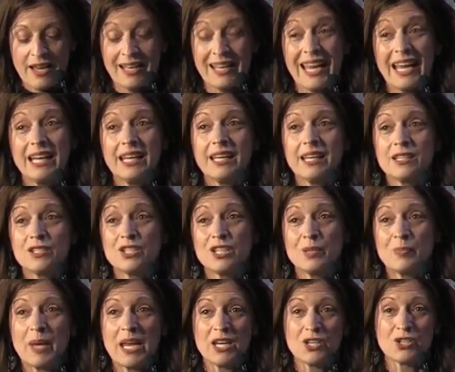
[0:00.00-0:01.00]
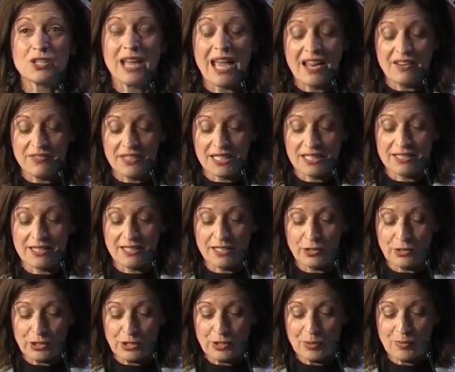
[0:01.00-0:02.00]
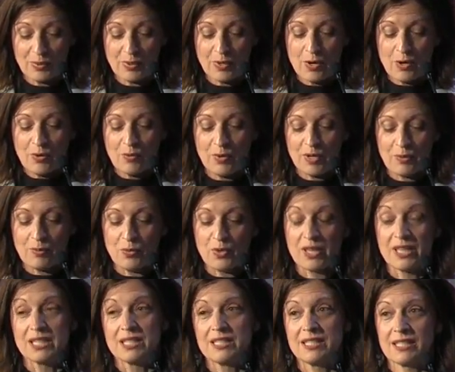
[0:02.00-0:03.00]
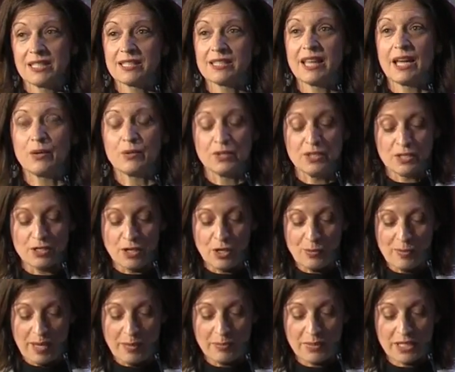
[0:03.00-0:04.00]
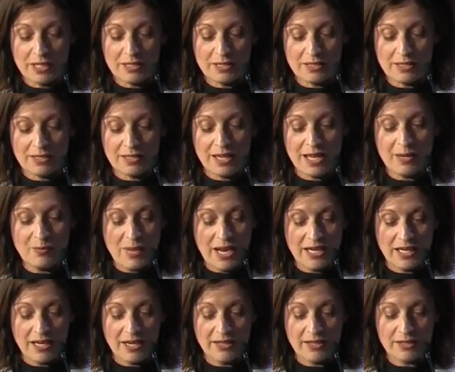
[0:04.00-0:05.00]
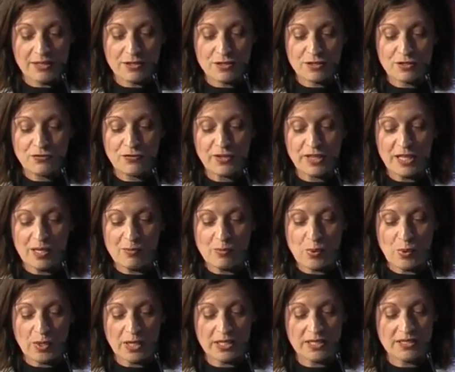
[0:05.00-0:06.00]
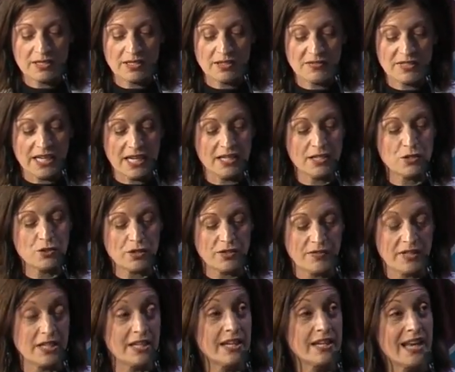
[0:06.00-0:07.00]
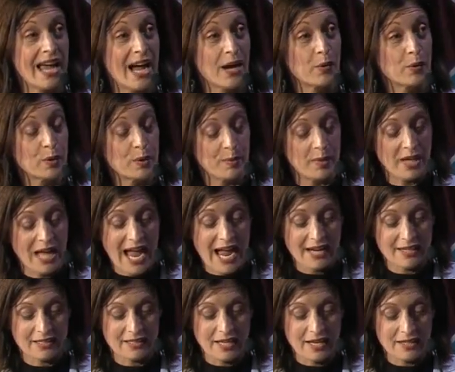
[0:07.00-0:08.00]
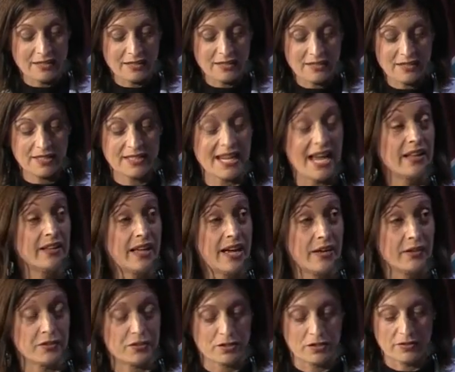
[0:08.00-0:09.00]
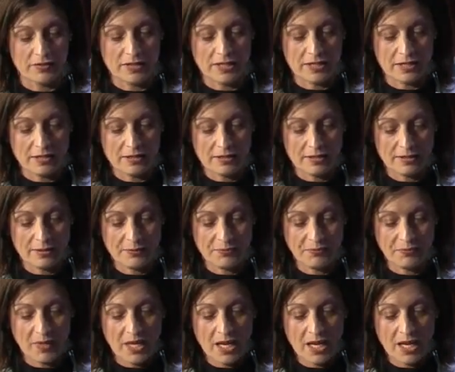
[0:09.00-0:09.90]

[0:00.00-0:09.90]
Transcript: an ADHD patient advocacy group with more than 6,000 adult members, and many others, for the importance of data-driven and equitable access to telehealth services.